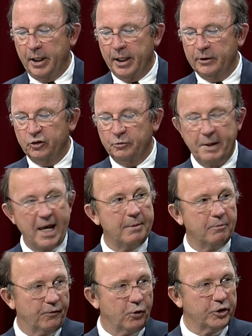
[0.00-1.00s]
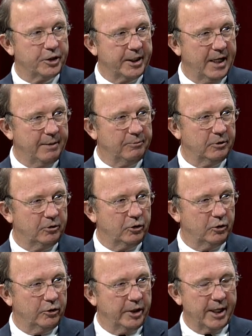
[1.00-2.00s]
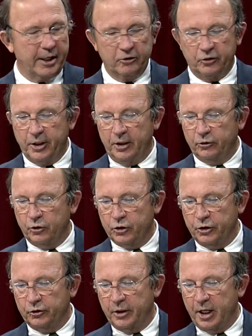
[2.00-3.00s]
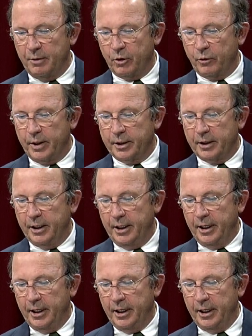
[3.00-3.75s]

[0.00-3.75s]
in Spain before she came to the United States, so she's an immigrant.